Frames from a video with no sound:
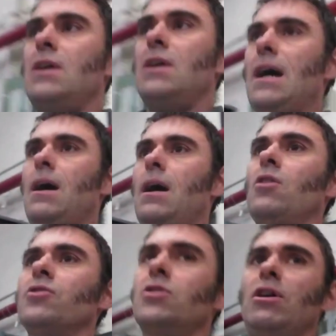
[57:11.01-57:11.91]
uh,
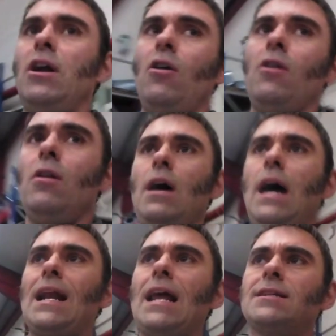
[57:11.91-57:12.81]
concentrate on
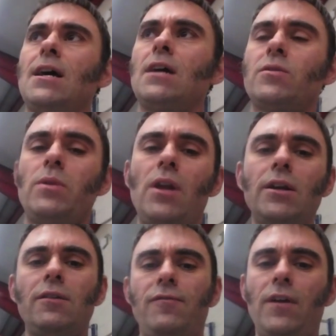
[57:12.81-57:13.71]
uh, classic cars from
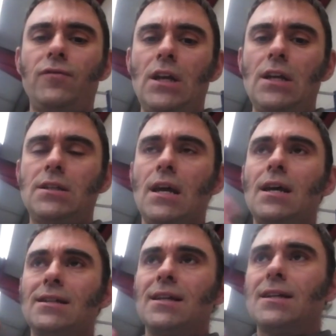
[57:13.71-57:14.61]

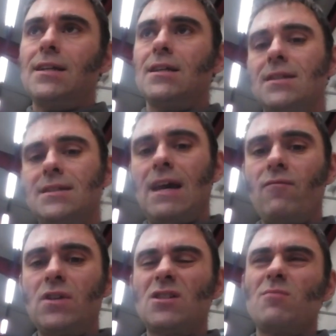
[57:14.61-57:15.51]
1950s, 60s,
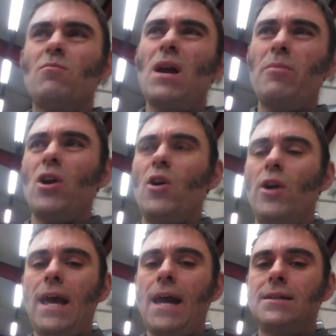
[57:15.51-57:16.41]
and 70s, maybe
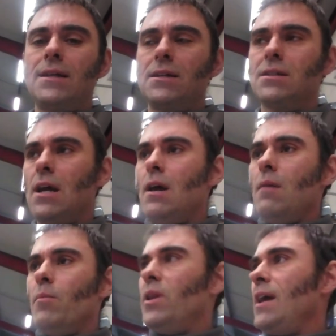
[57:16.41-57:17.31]
early 80s.
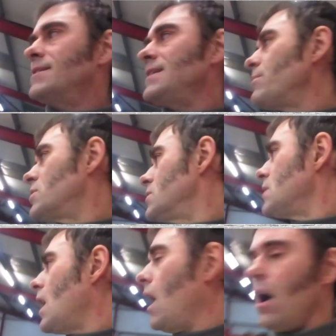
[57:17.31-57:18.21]
But the
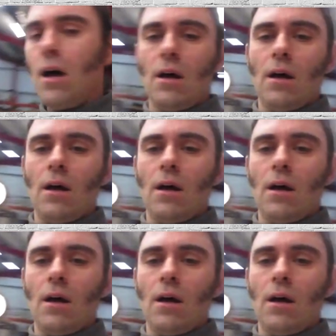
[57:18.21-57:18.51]
exceptions are